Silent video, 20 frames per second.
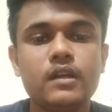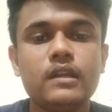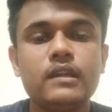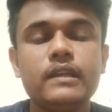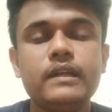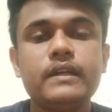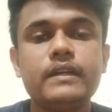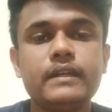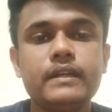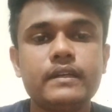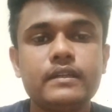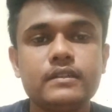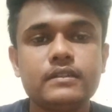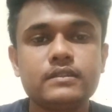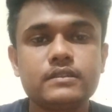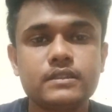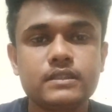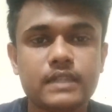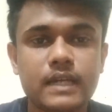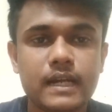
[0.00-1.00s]
Let's
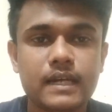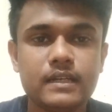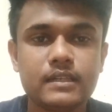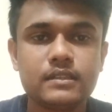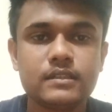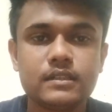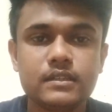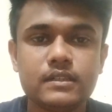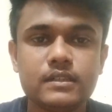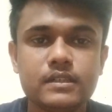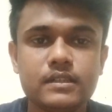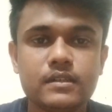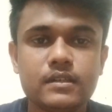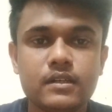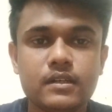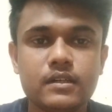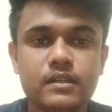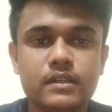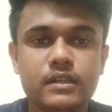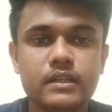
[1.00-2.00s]
start the
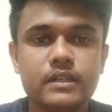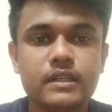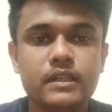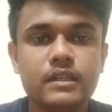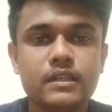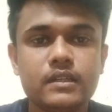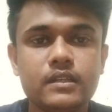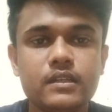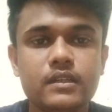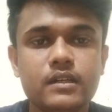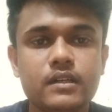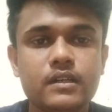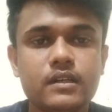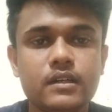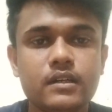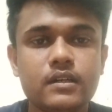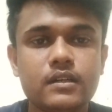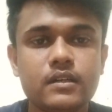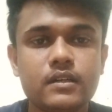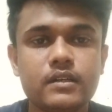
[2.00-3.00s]
detail
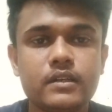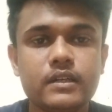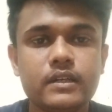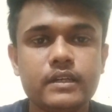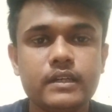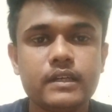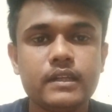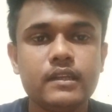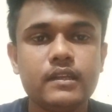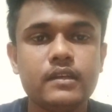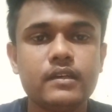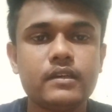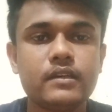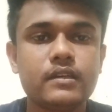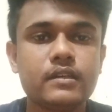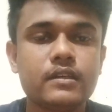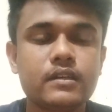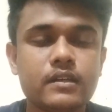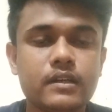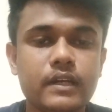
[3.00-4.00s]

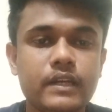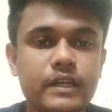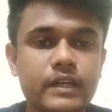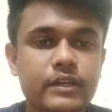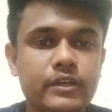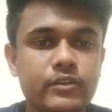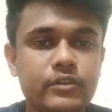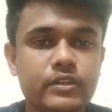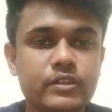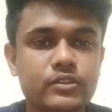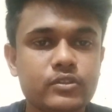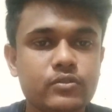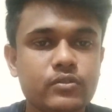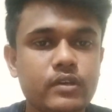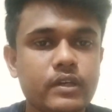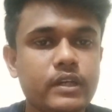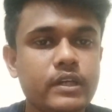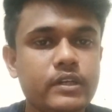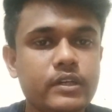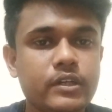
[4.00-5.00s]
in connective tissue.
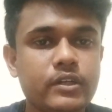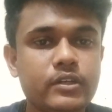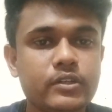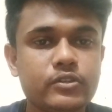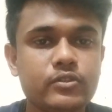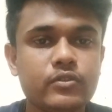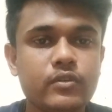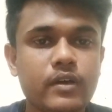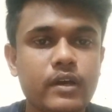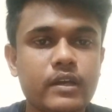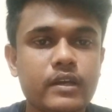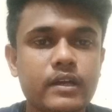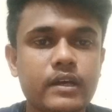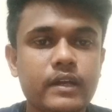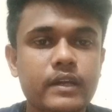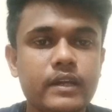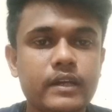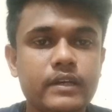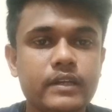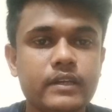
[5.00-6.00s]
Connective tissue are
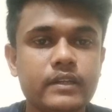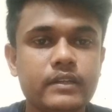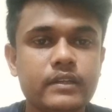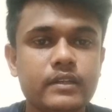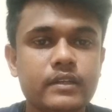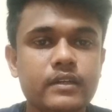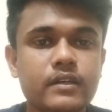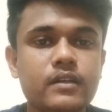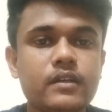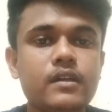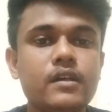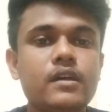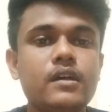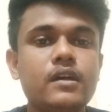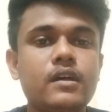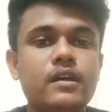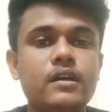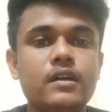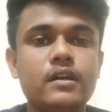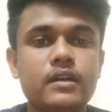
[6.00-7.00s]
connected in the
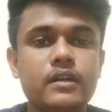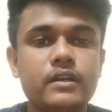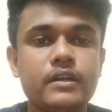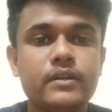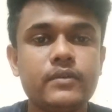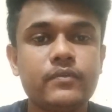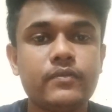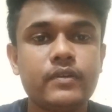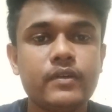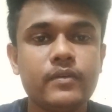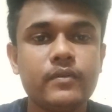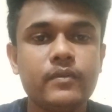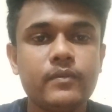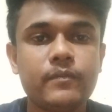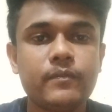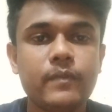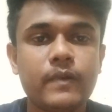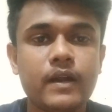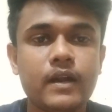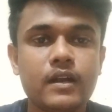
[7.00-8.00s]
different
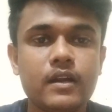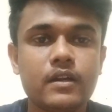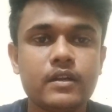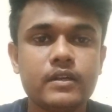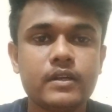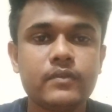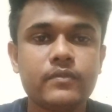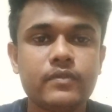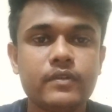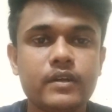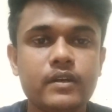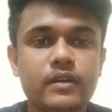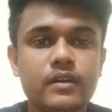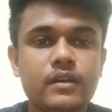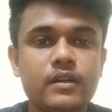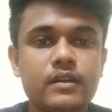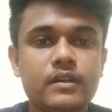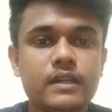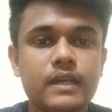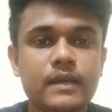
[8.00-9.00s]

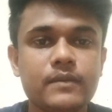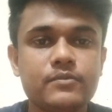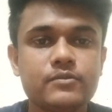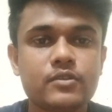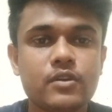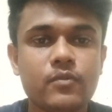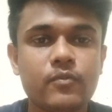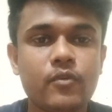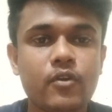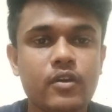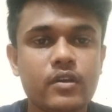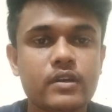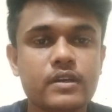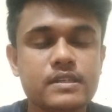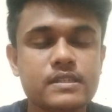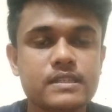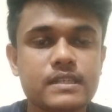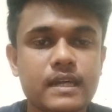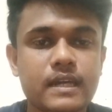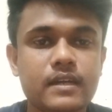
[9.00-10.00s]
types of
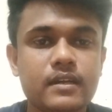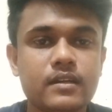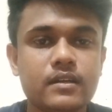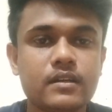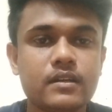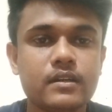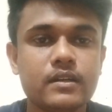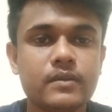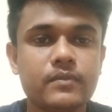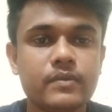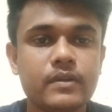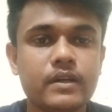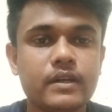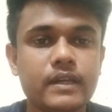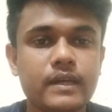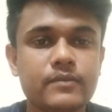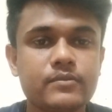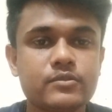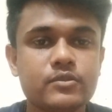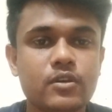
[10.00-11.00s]
organs and different
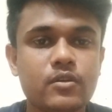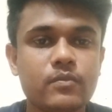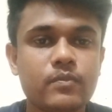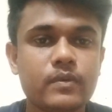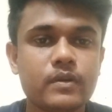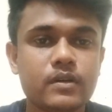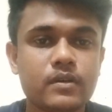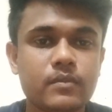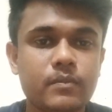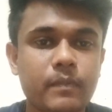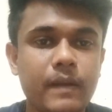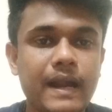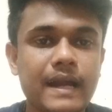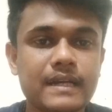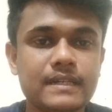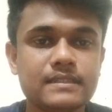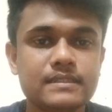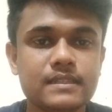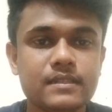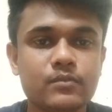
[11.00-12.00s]
types of
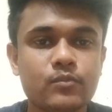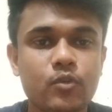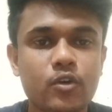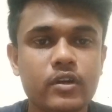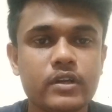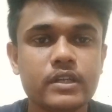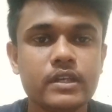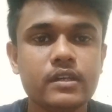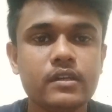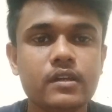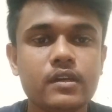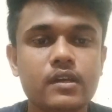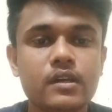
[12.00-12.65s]
parts in body.